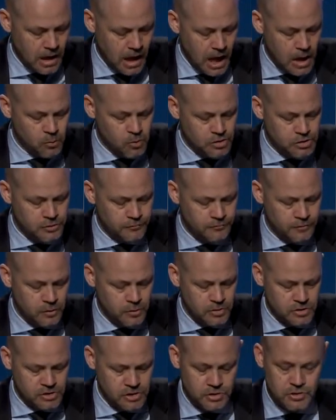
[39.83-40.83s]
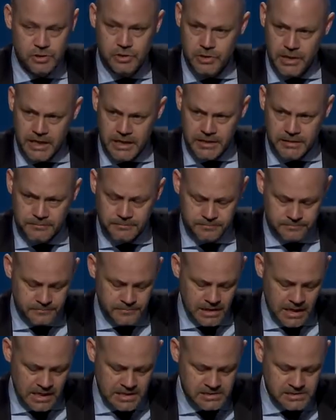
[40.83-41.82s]
I want to focus on trade
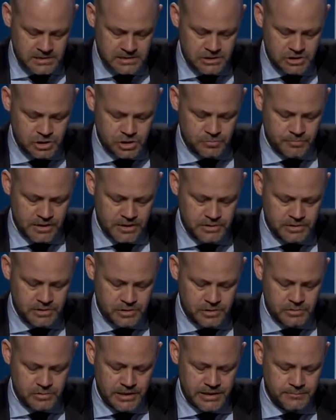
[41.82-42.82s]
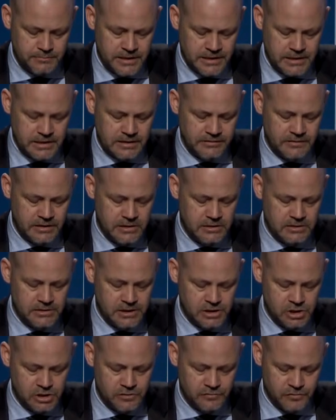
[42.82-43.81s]
as an instrument to create better living
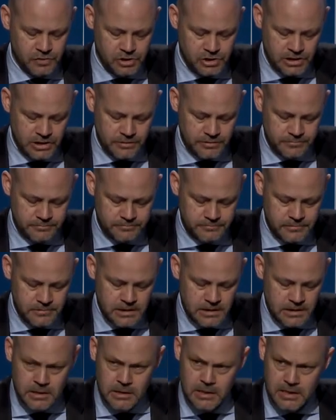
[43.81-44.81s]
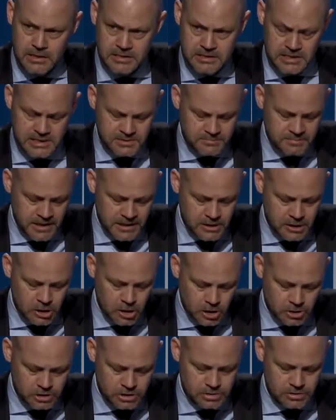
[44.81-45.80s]
conditions for children, as this may
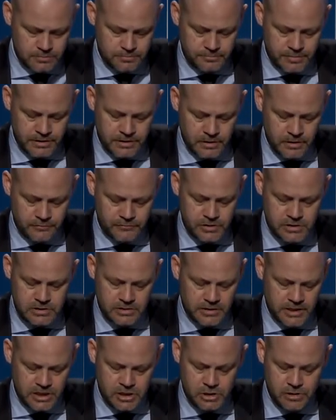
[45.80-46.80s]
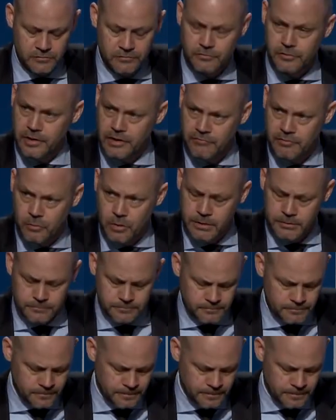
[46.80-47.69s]
not be the obvious connection for everyone.